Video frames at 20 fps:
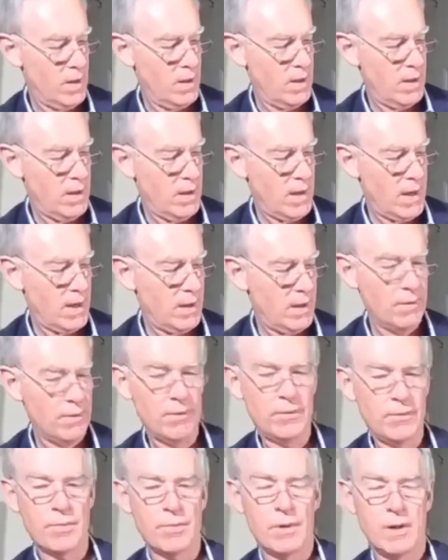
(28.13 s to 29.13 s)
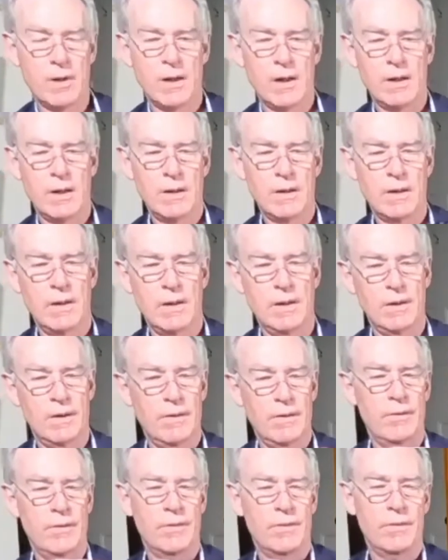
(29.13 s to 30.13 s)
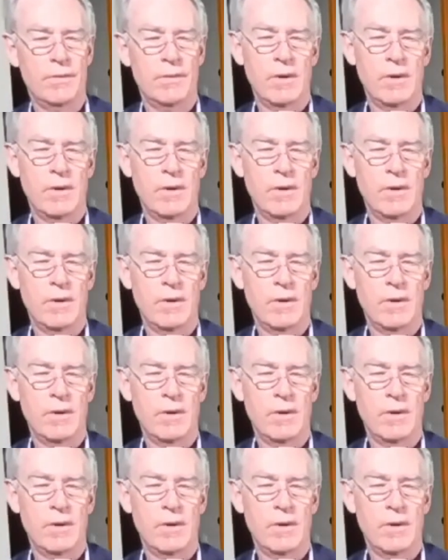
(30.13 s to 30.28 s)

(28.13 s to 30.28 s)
And this wine is,